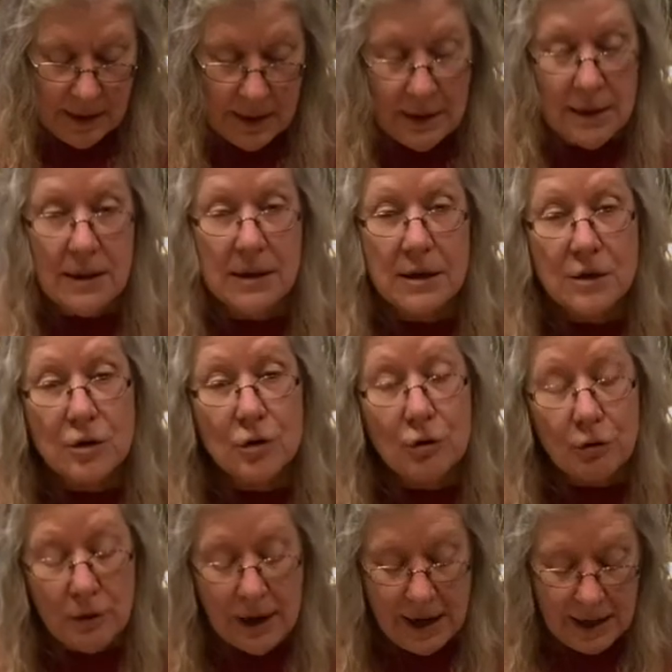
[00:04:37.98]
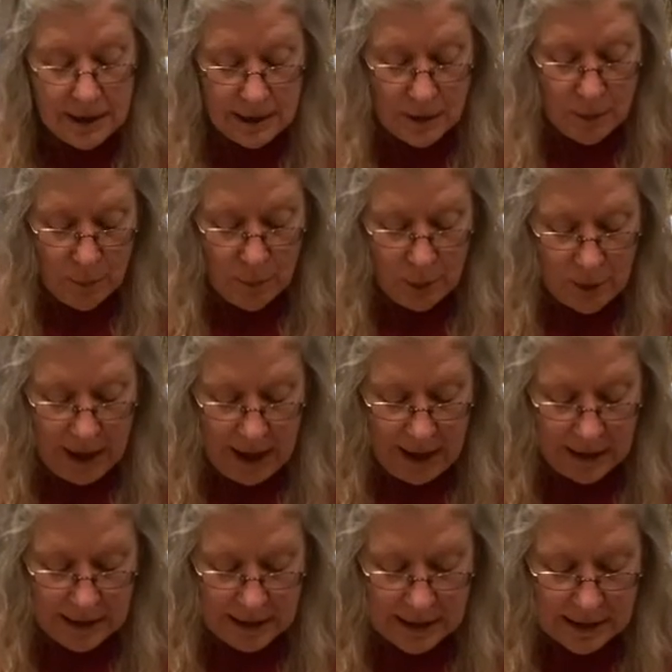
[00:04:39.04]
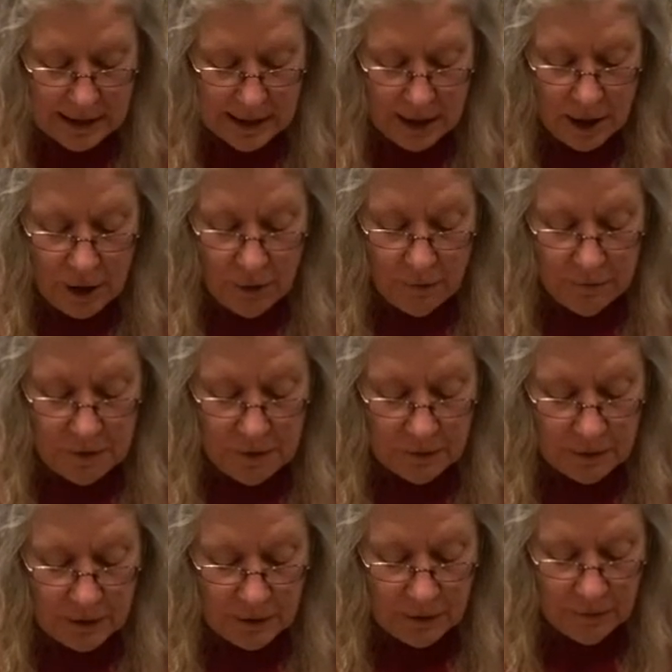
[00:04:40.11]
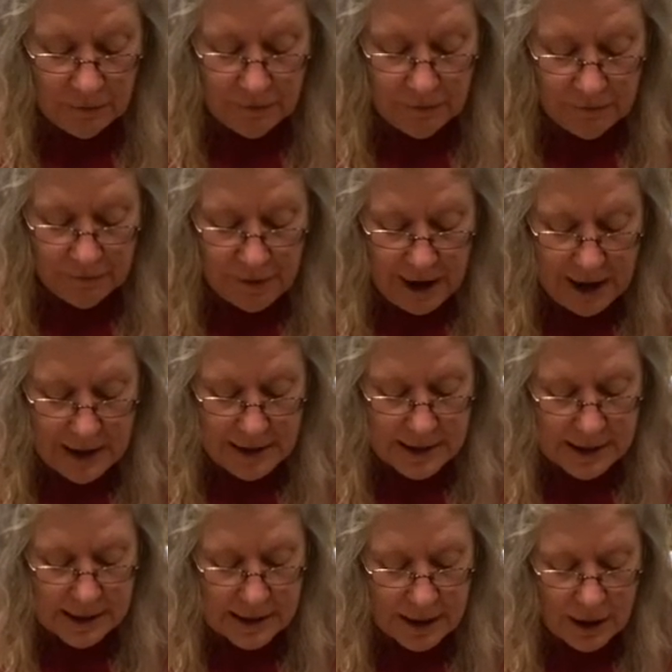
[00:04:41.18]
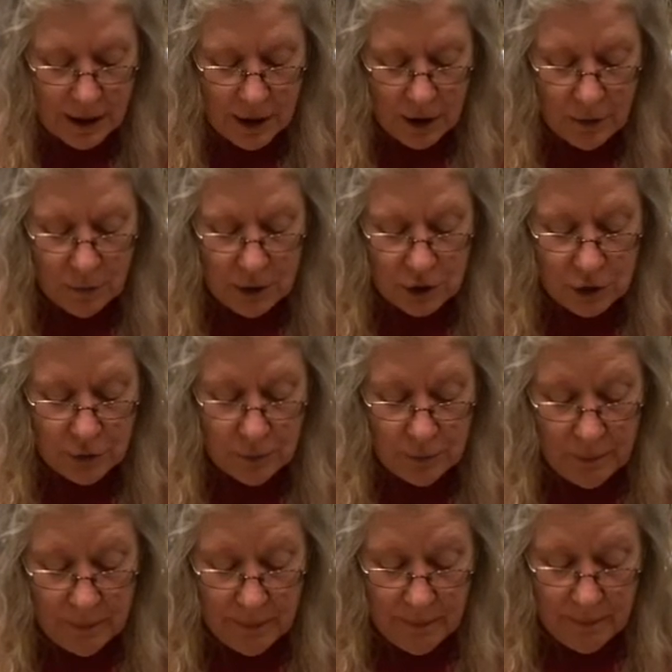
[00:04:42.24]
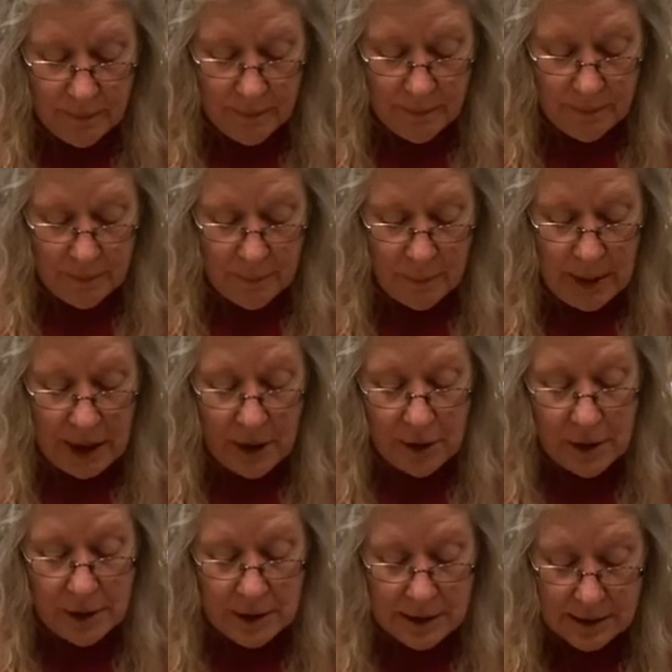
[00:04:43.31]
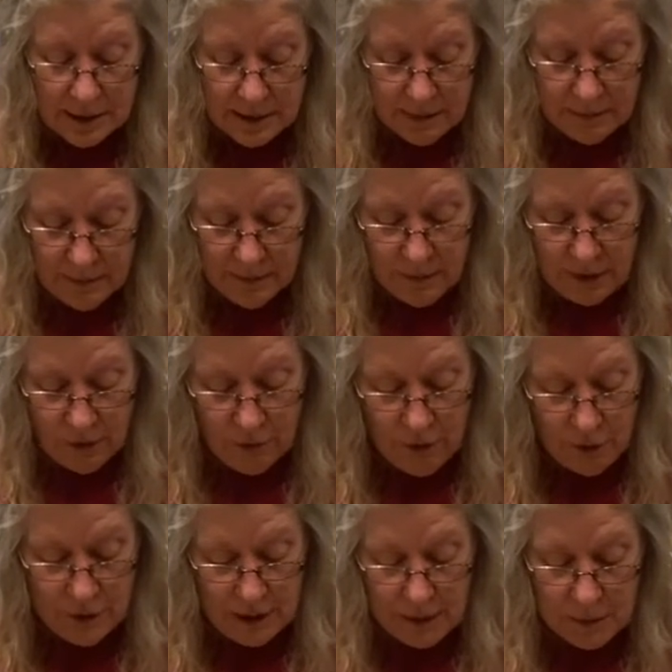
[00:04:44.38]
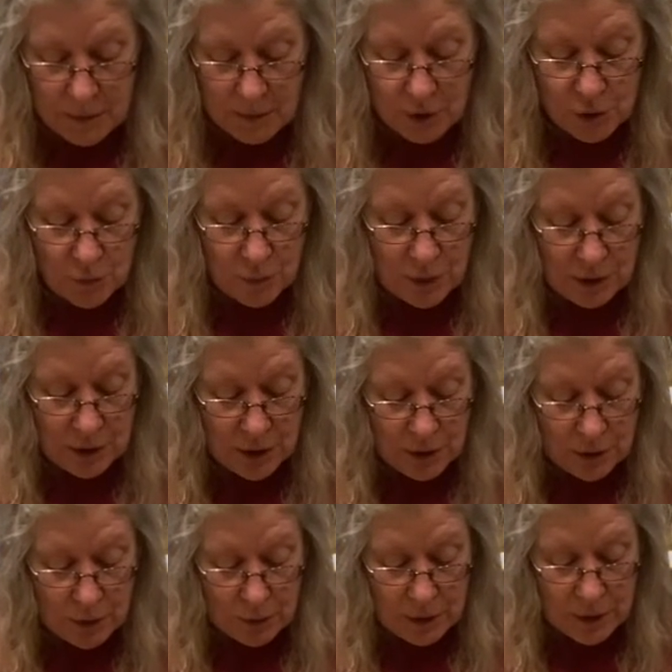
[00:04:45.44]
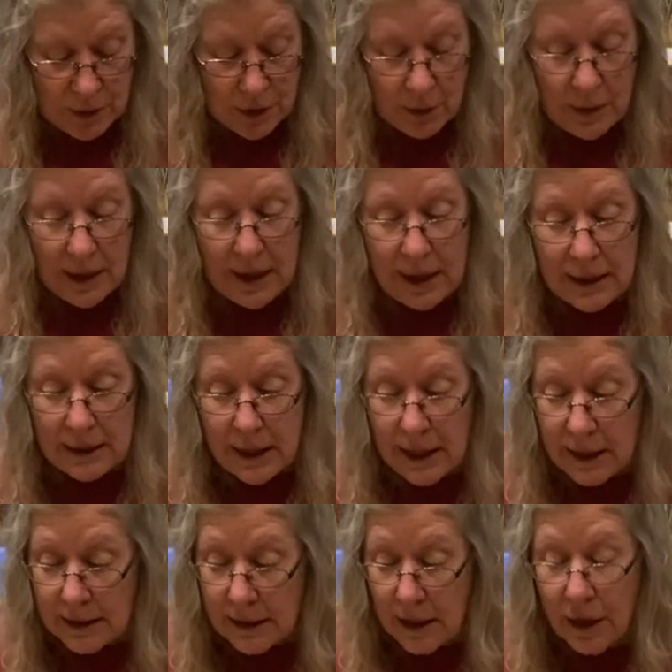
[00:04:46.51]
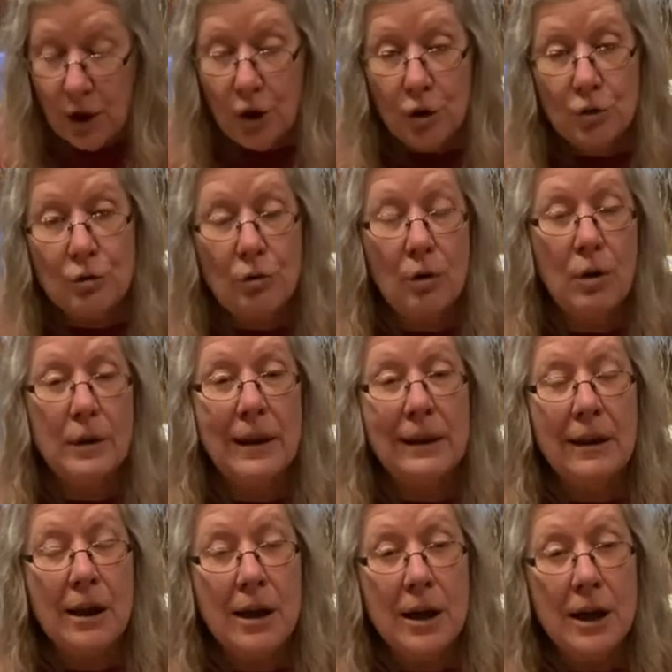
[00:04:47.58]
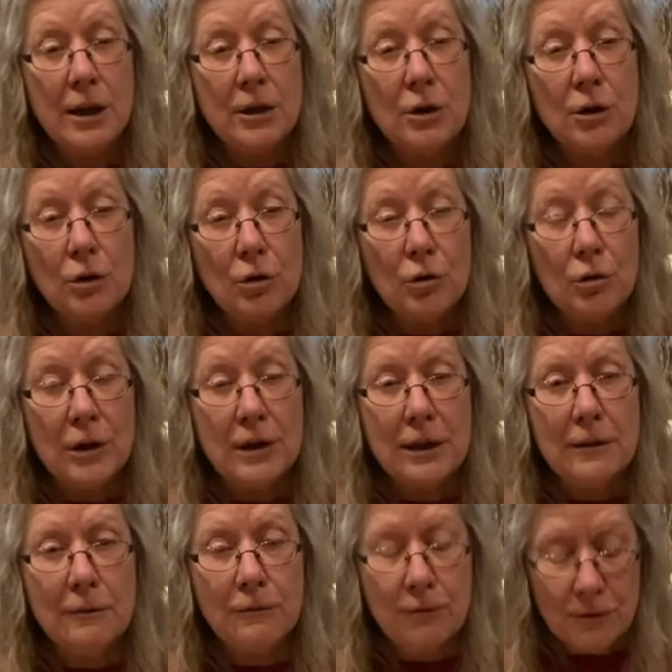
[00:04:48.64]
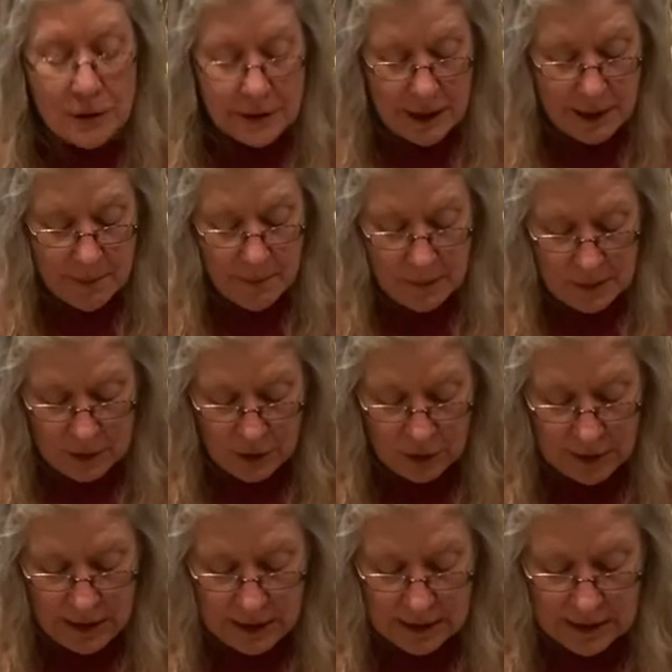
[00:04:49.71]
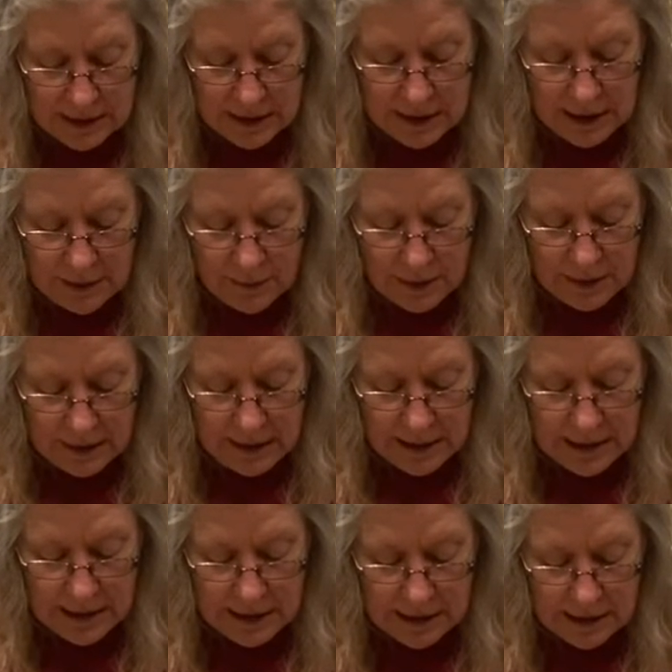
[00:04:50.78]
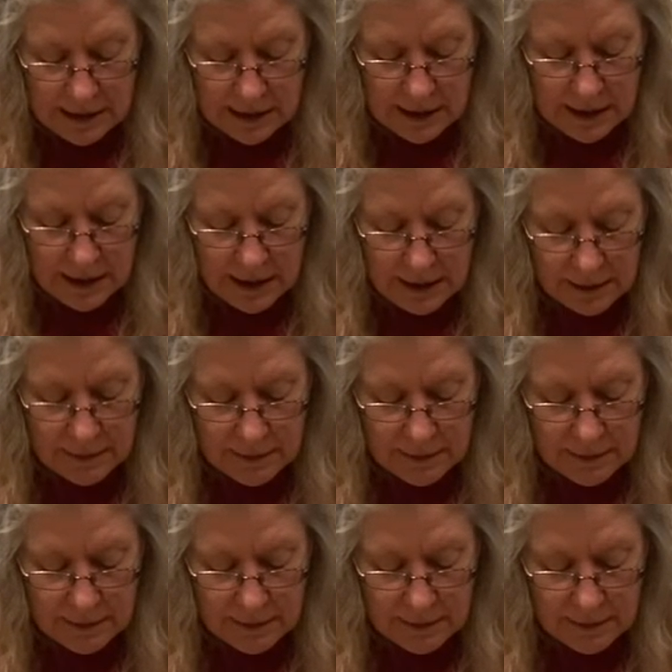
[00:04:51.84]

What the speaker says: This is great practice for your little friends. What you parents, grown-ups, what you want to do is go ahead and draw the line on it for them so they can see where they need to cut.